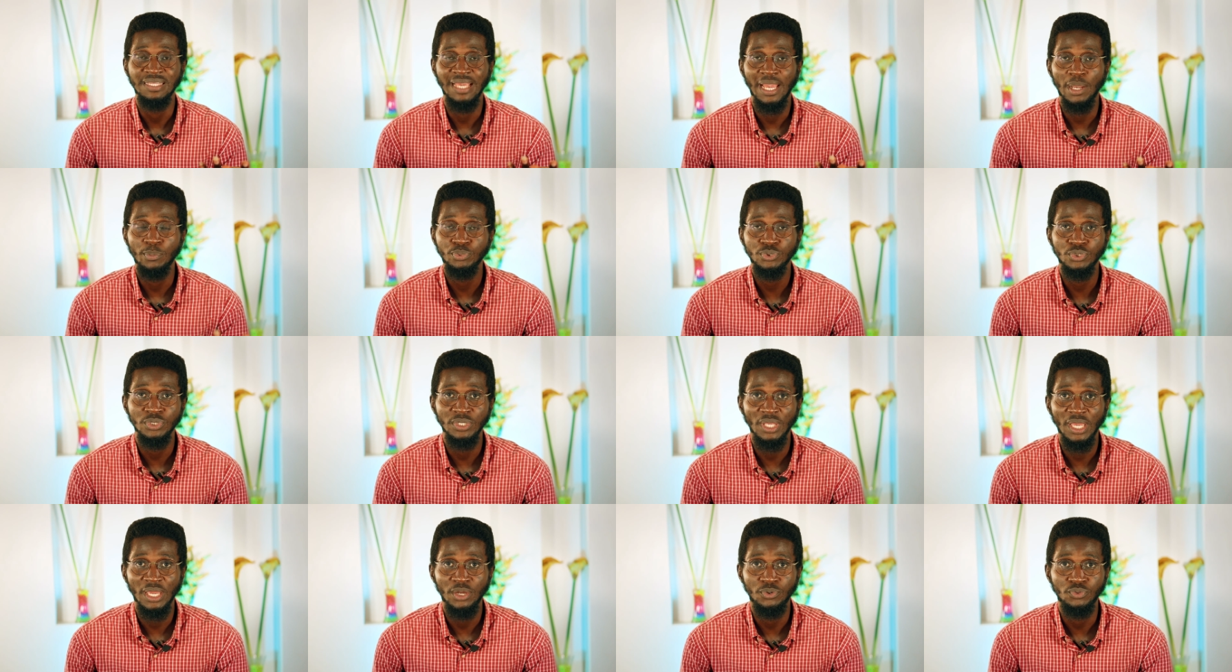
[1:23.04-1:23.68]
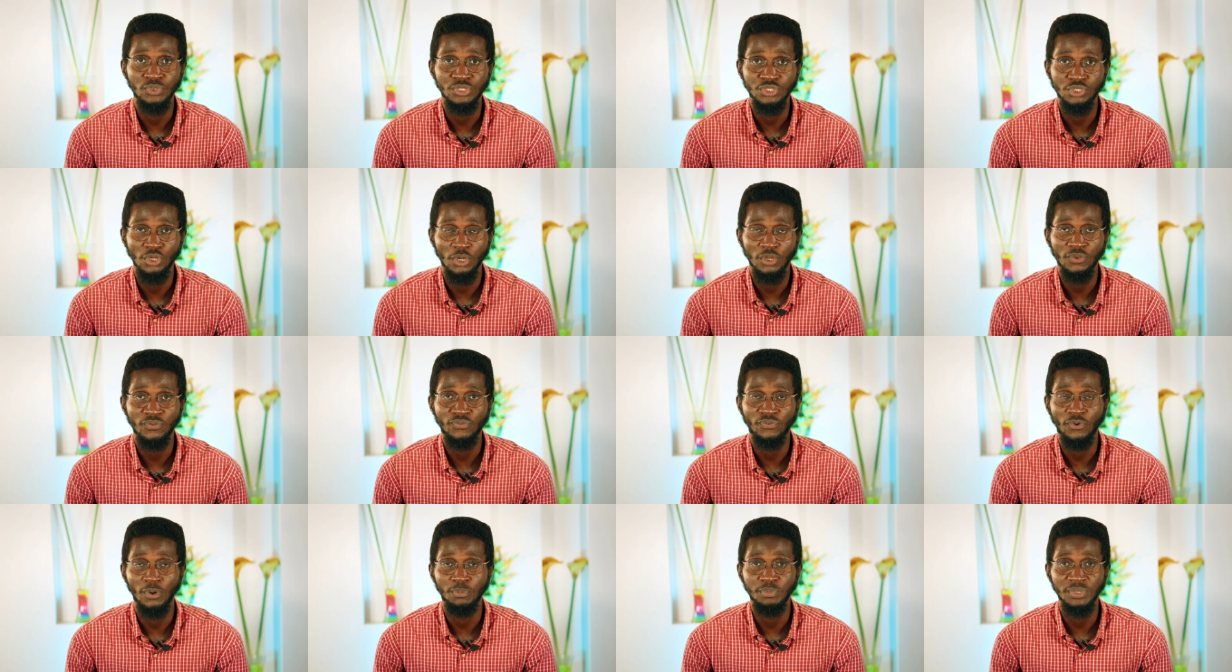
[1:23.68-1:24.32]
they're able to get
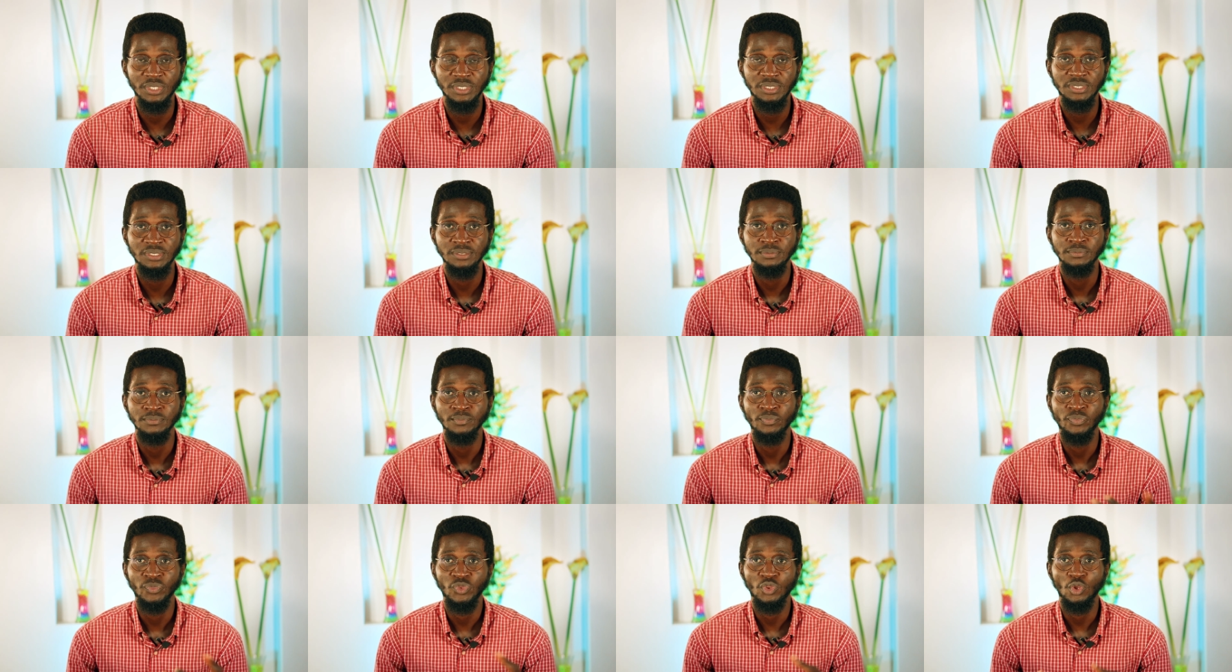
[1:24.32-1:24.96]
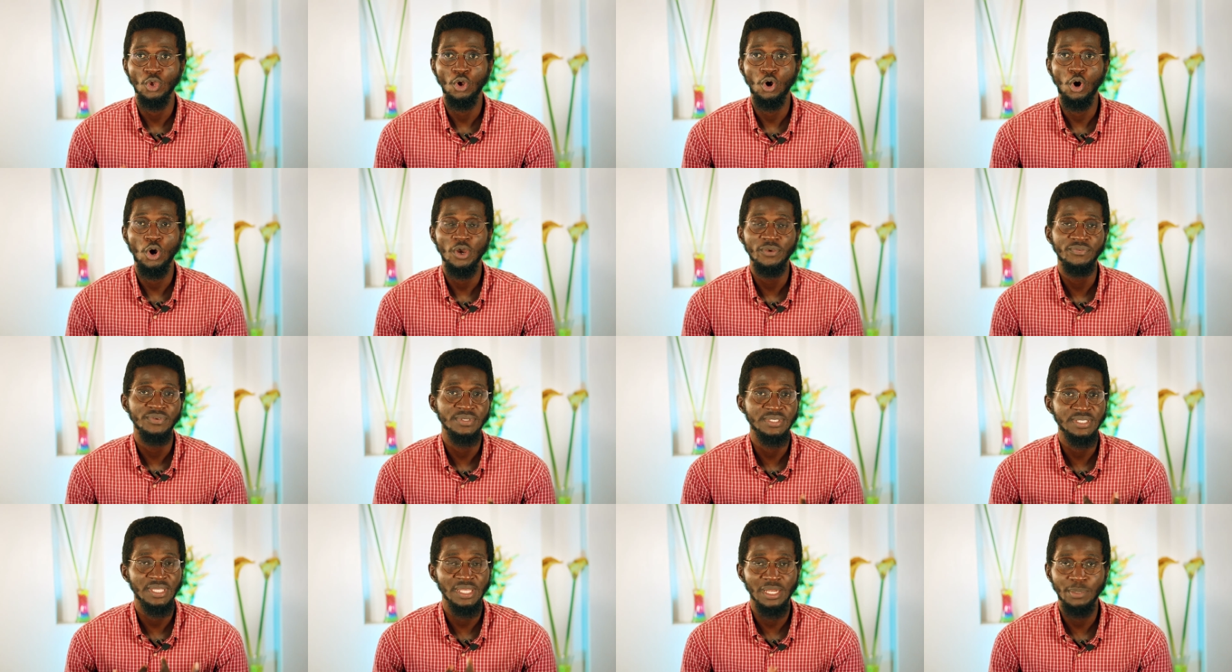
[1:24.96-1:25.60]
results from it. Or
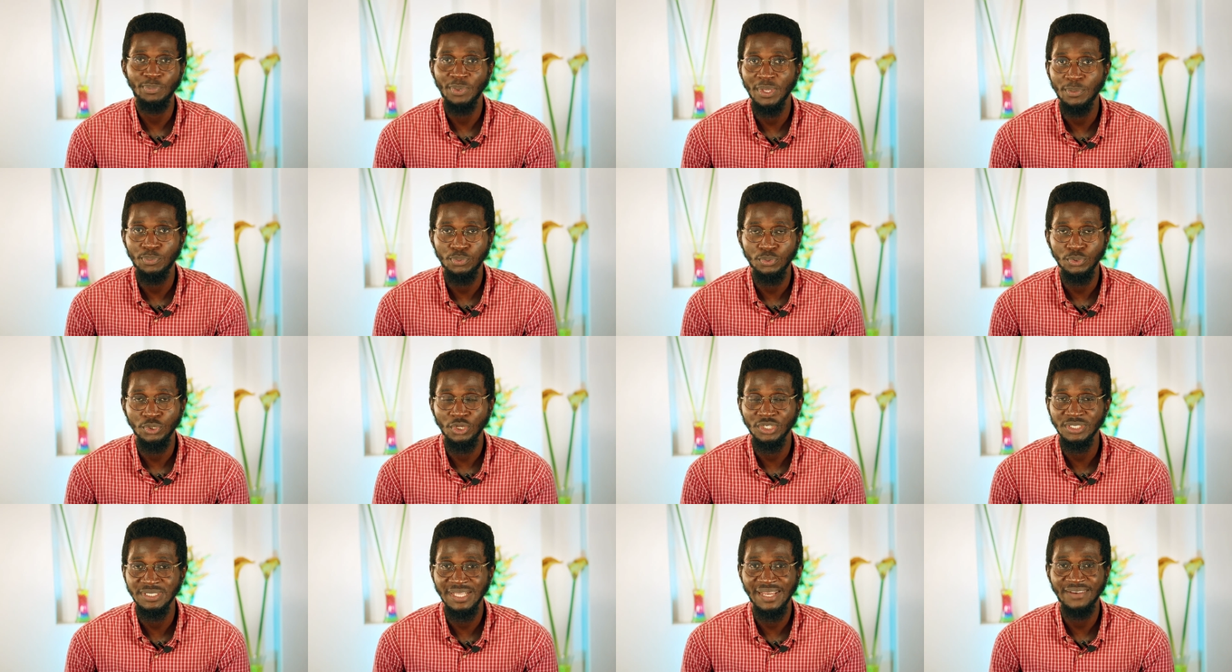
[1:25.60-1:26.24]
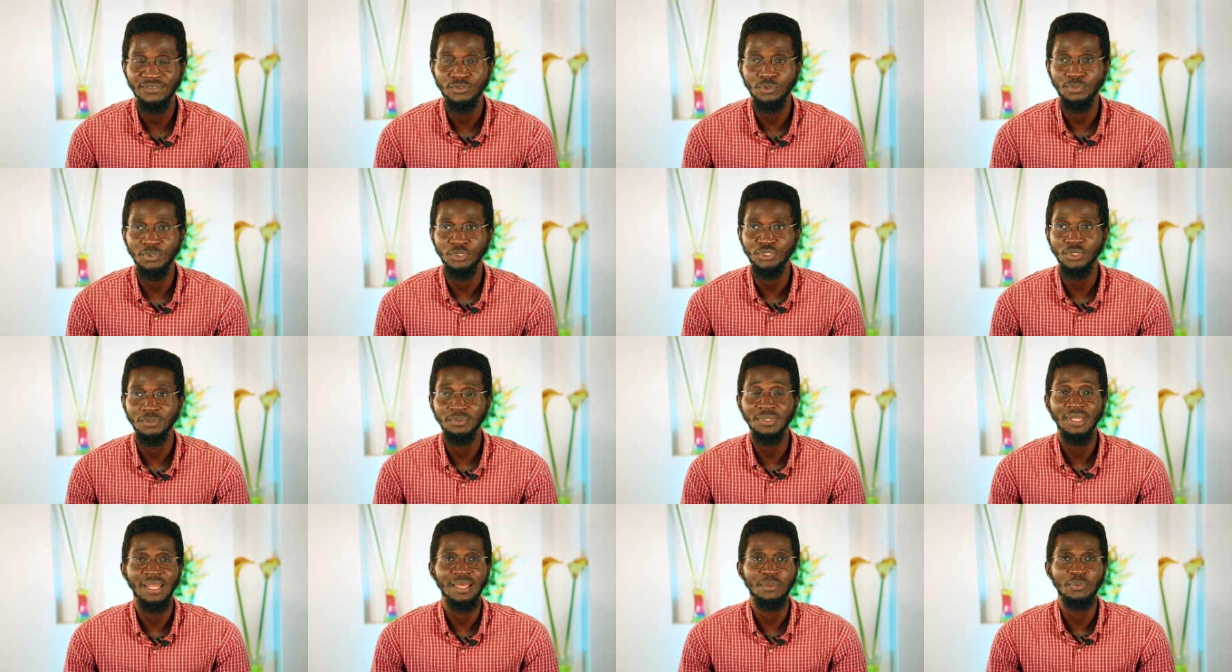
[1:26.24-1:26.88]
if it's three people, it doesn't have to be
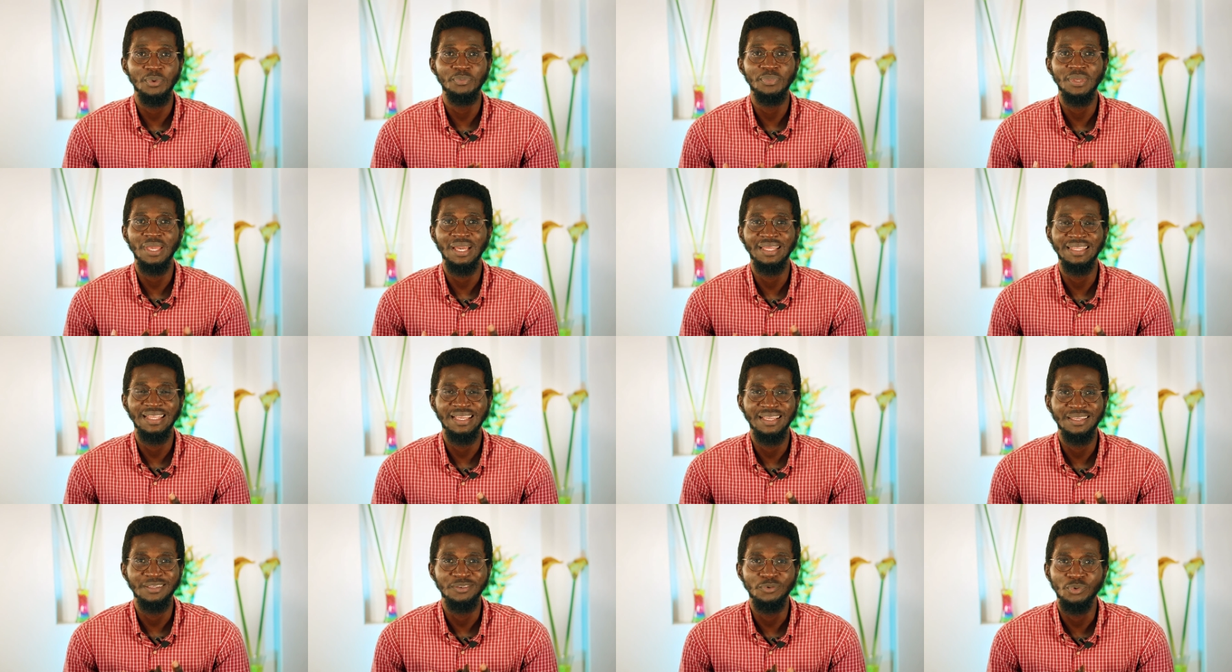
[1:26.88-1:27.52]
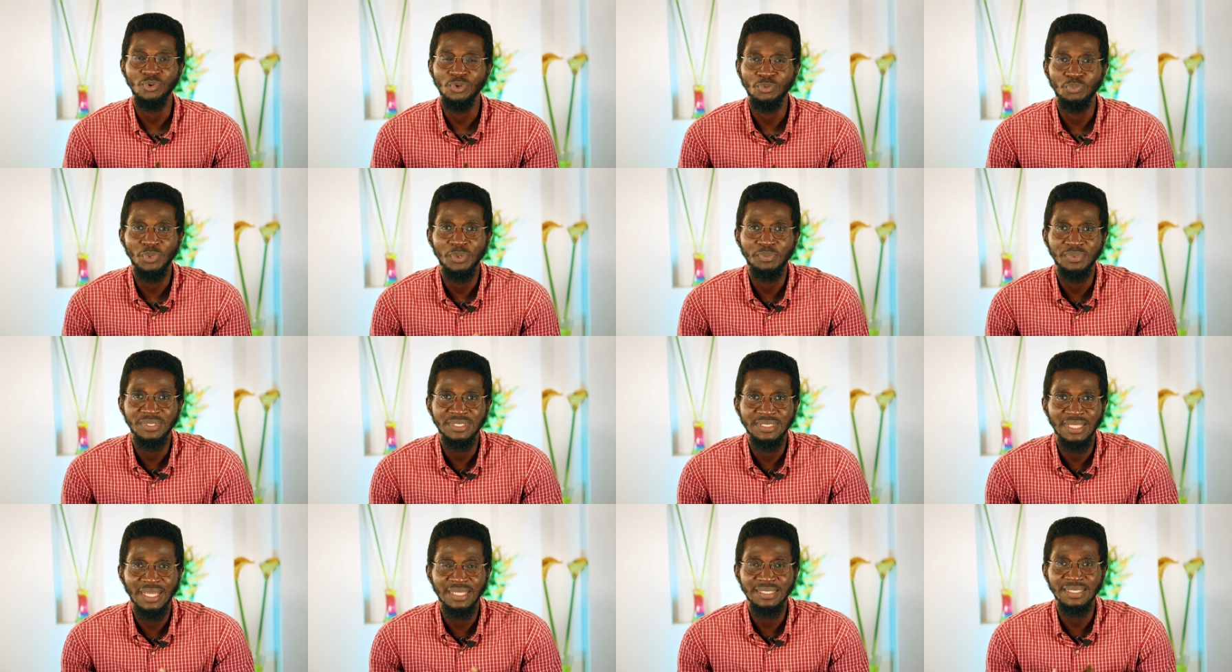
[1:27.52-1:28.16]
something like maybe an,
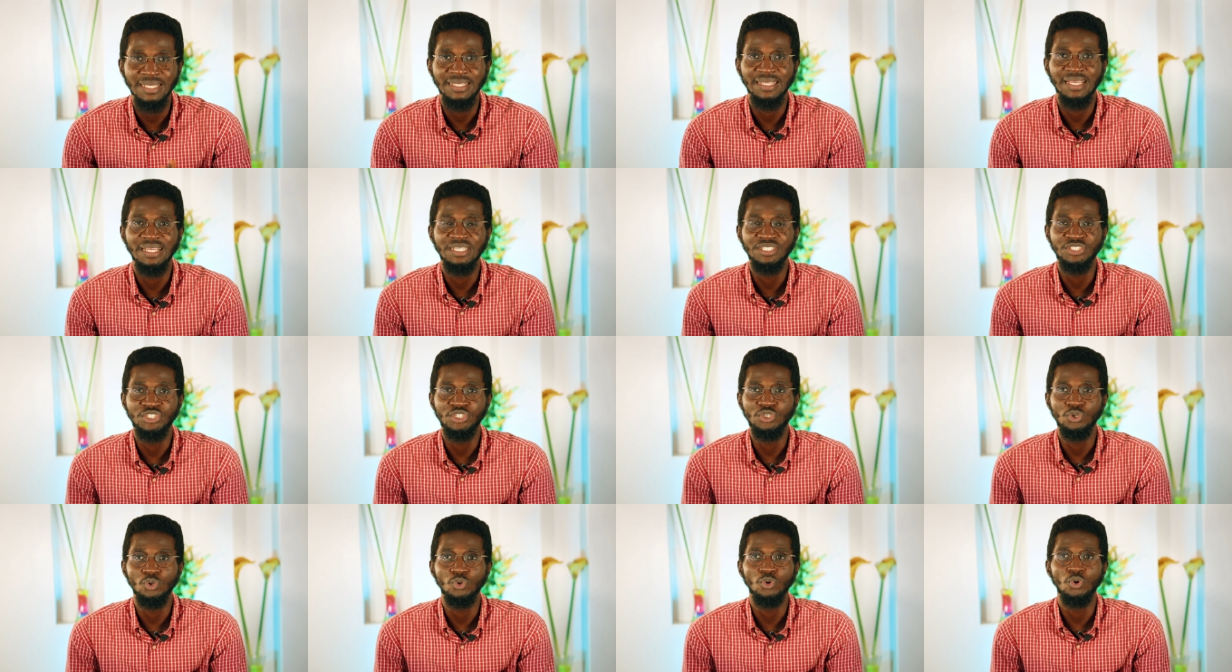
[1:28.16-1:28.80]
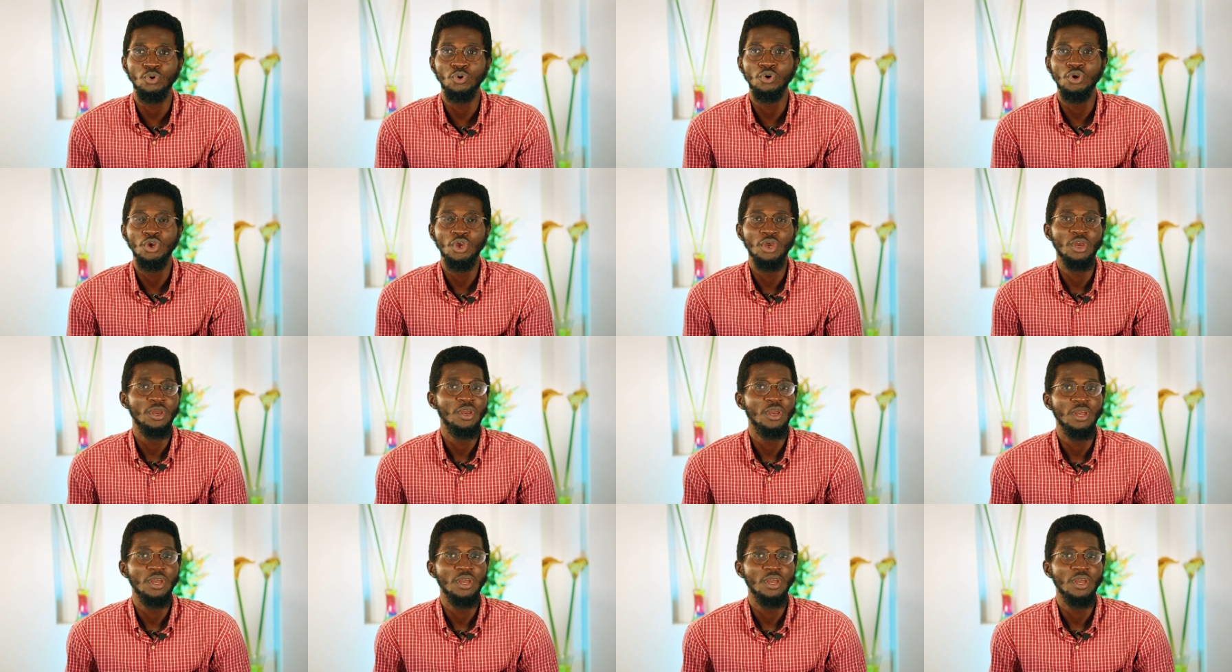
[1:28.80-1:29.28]
maybe start an N G O.